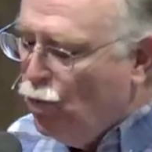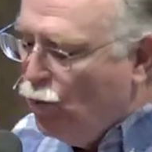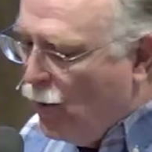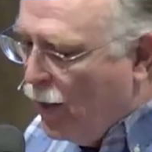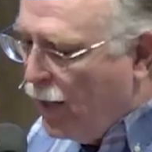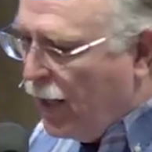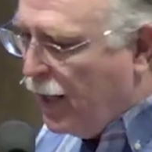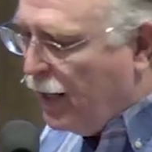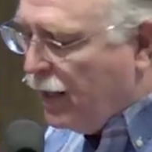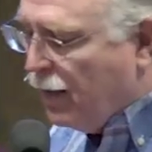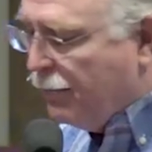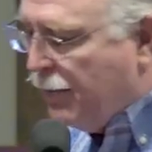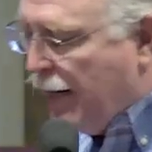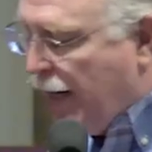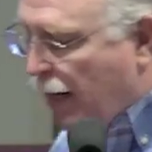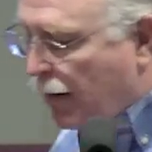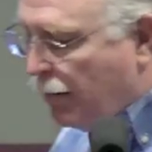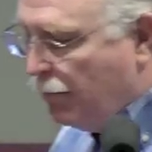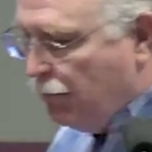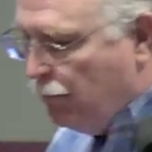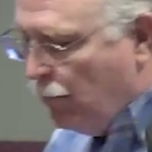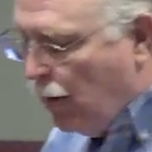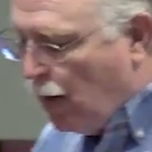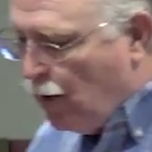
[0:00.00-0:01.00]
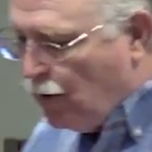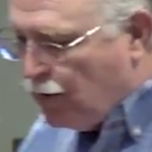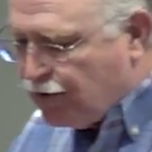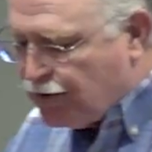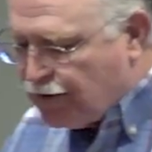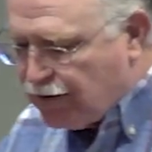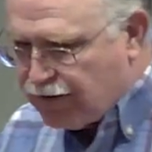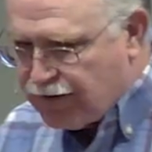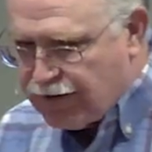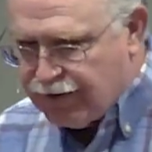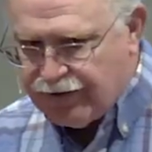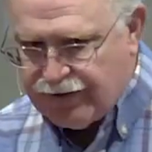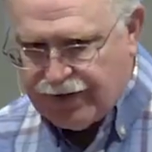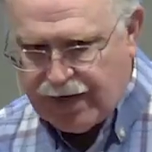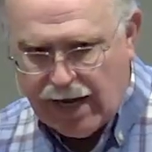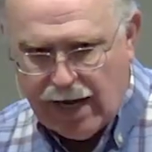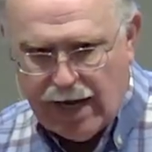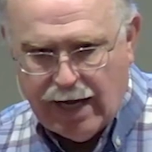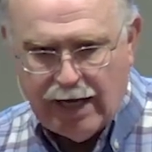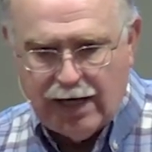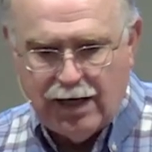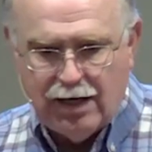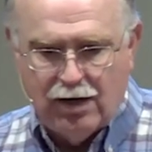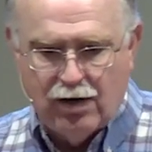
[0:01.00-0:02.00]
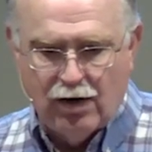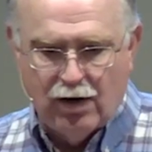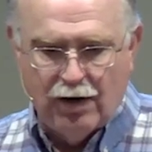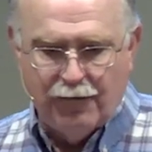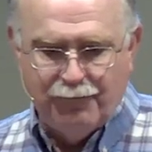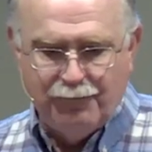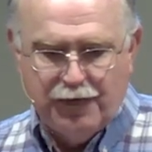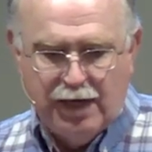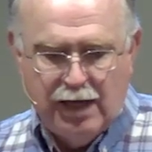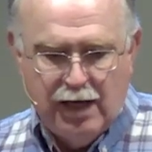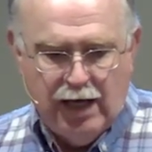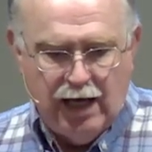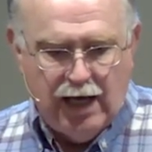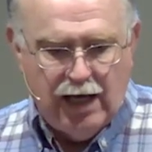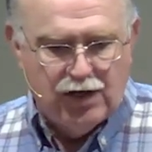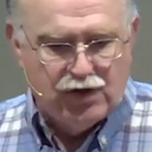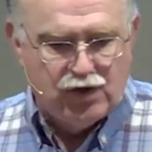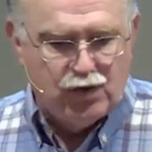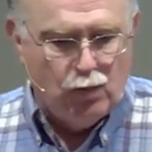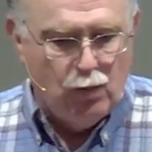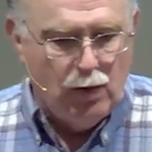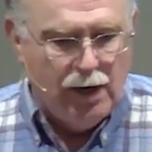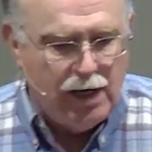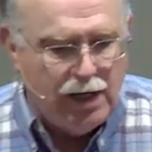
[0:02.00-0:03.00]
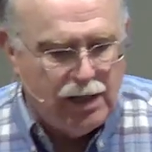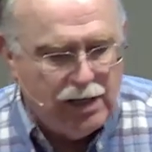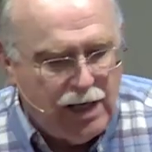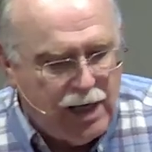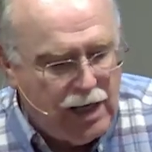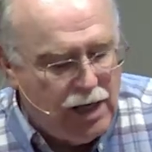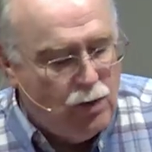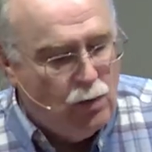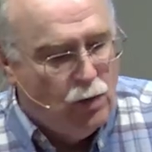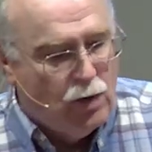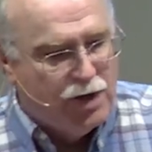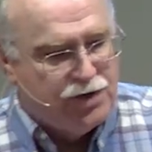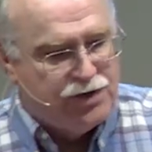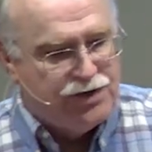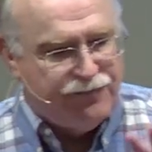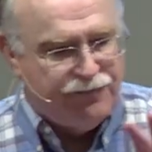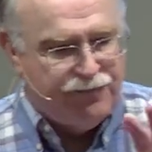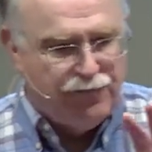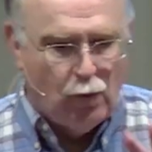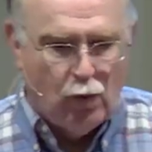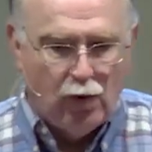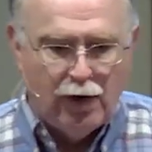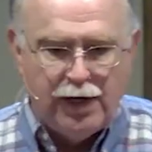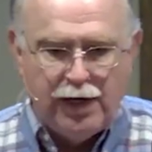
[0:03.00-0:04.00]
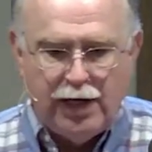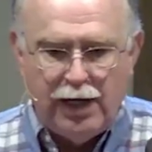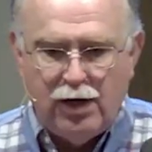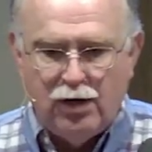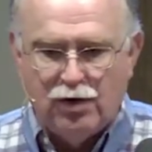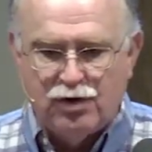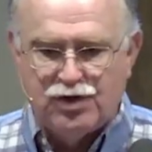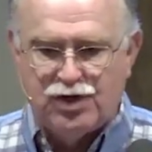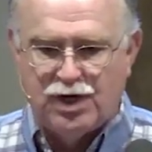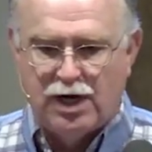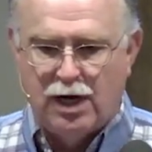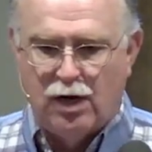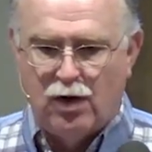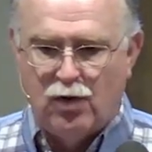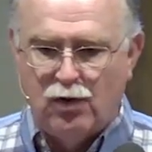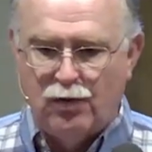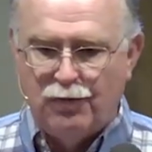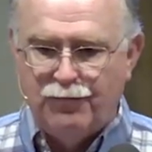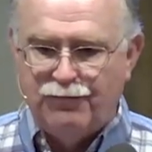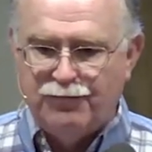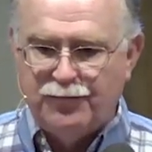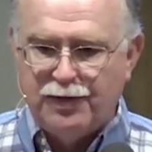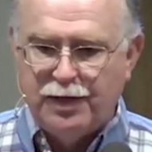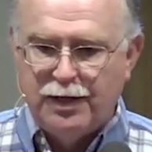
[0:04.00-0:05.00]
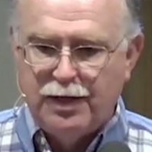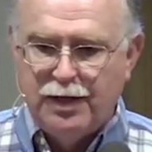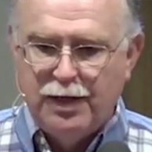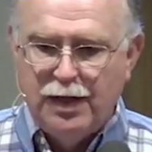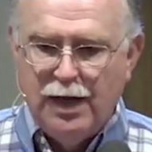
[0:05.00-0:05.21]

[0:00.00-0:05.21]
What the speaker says: you read about Moses' anger is when he was 40 years old